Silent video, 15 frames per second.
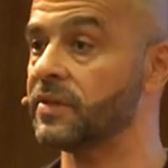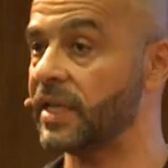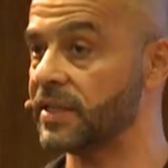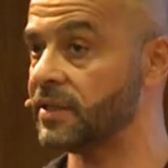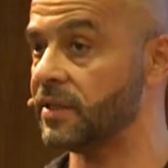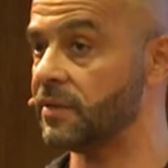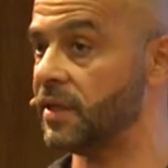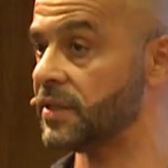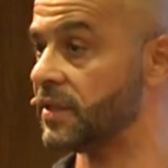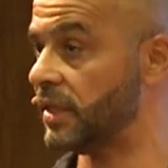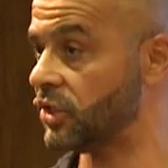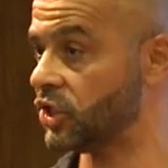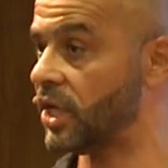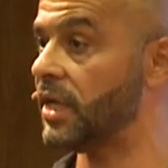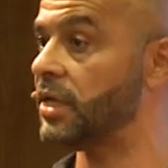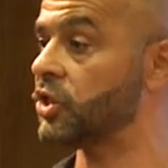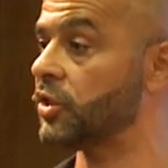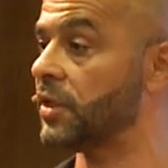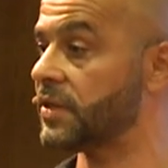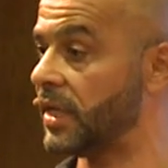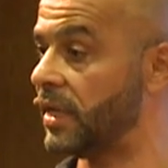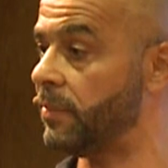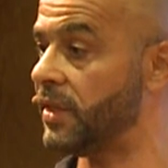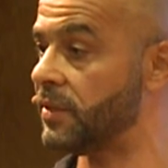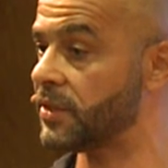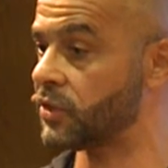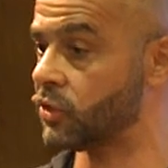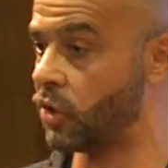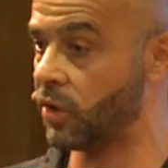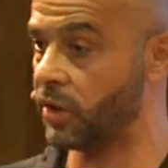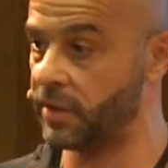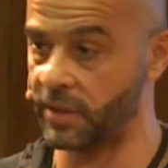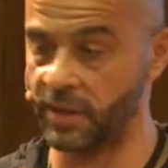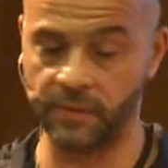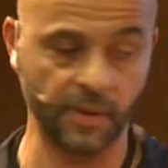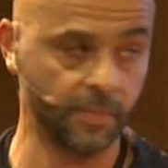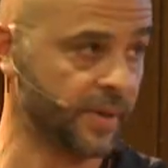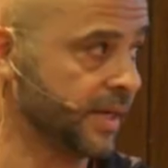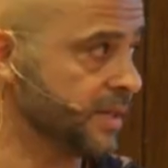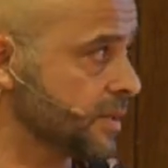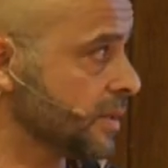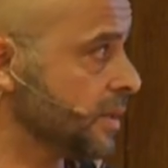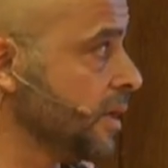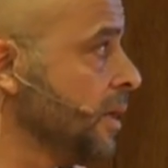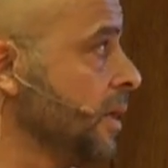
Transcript: tested us and challenged us and made us stronger in the past.